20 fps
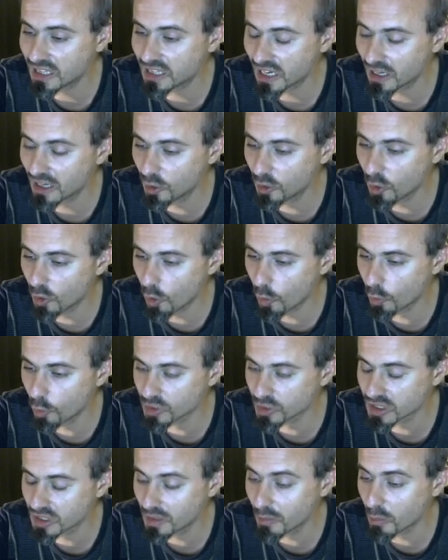and there are
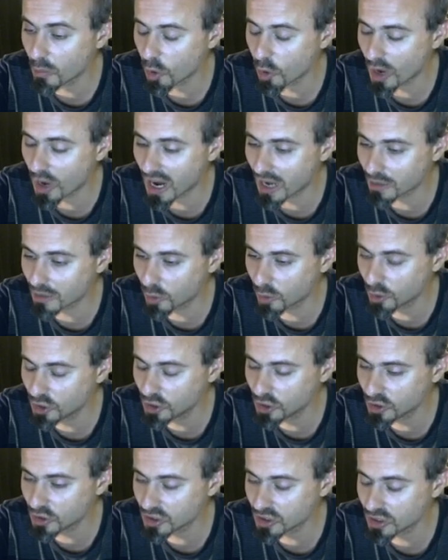laws more
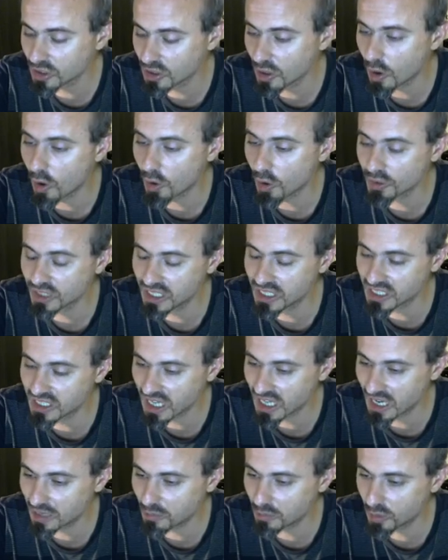harmonious or
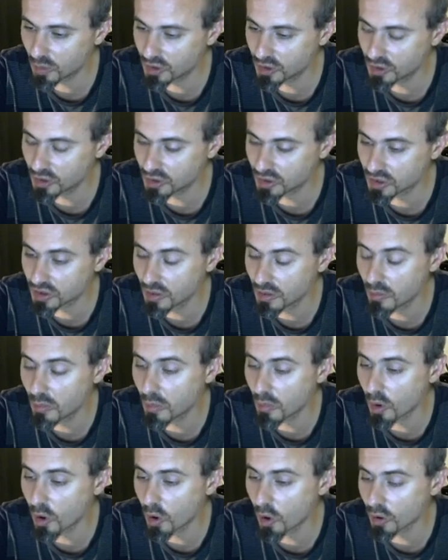disharmonious,
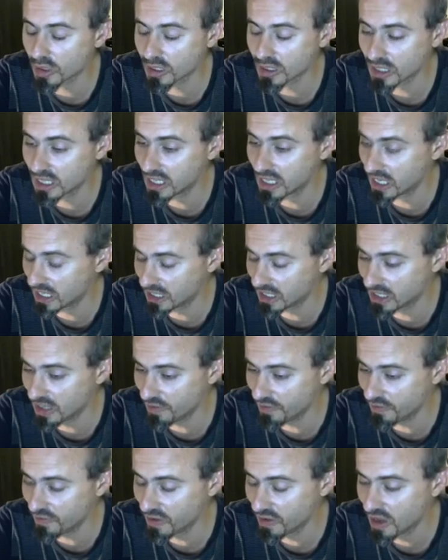more
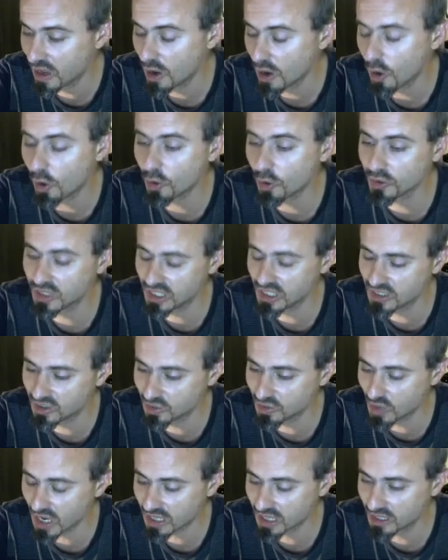creative or
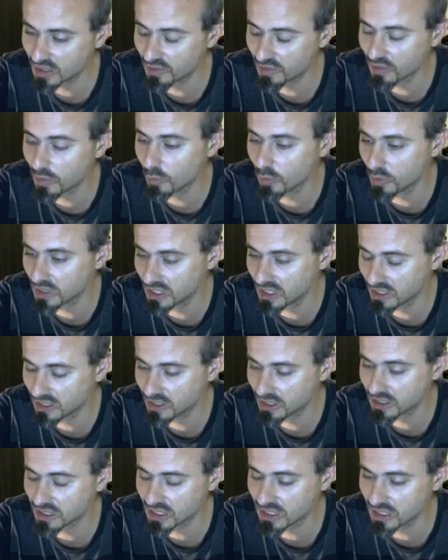destructive
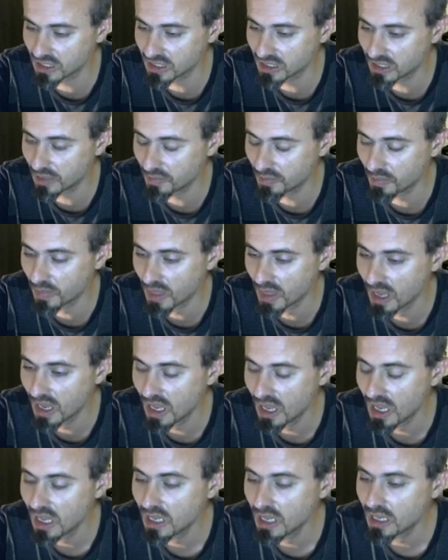within the system.
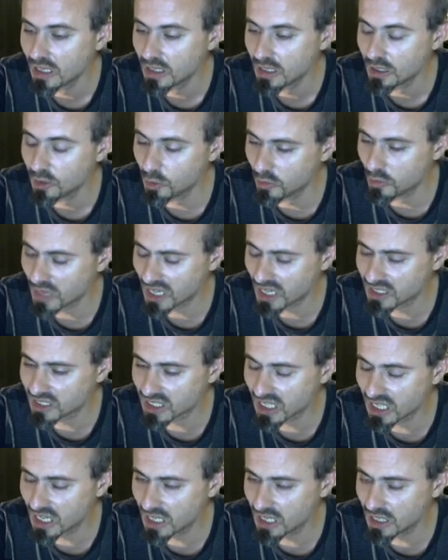You might
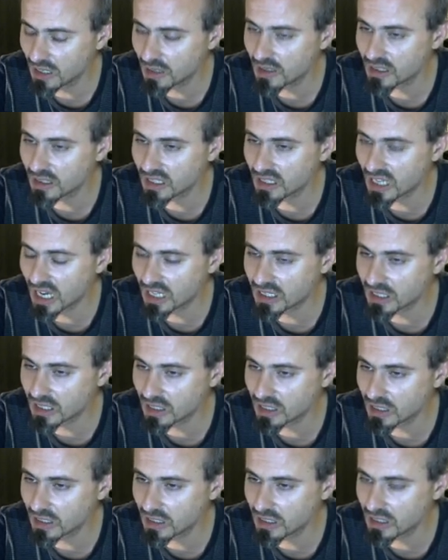say
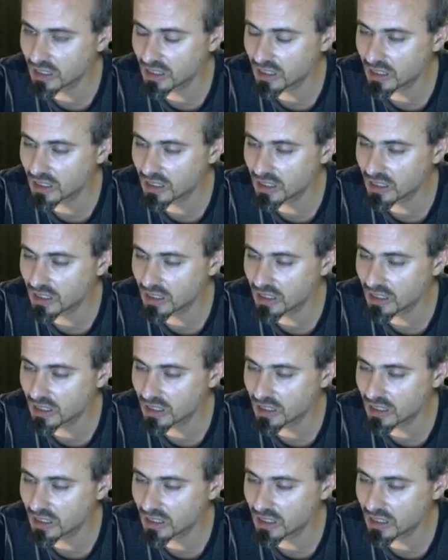that